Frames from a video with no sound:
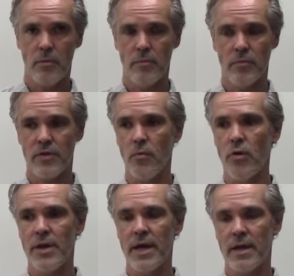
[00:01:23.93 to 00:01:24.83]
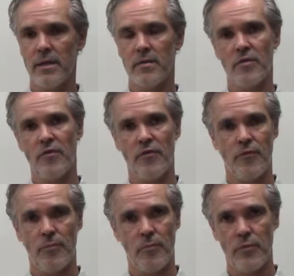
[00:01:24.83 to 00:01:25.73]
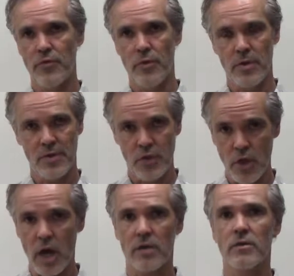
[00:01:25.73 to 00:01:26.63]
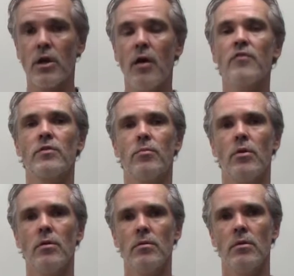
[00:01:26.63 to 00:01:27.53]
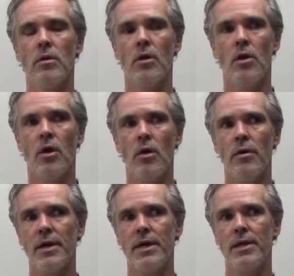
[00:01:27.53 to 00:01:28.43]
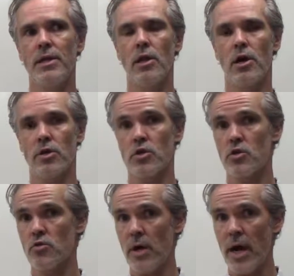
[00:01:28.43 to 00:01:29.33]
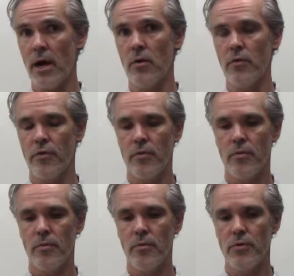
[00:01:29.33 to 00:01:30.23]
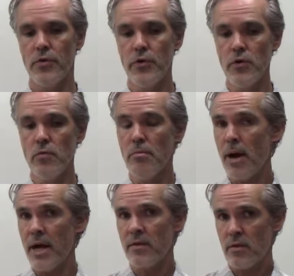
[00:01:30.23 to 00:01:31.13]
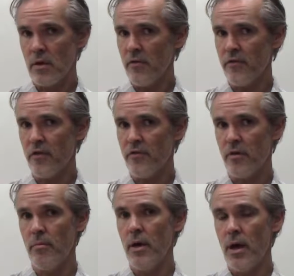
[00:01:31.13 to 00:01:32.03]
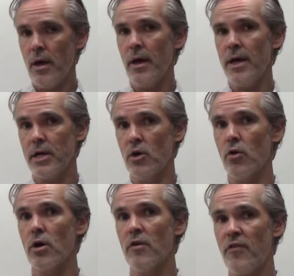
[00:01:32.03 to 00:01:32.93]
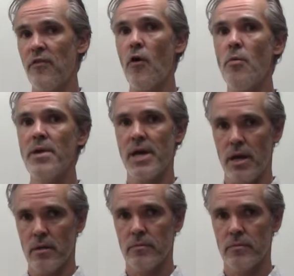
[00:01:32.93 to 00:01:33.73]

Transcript: someone that is not comfortable in large crowds, you might suffer from agoraphobia.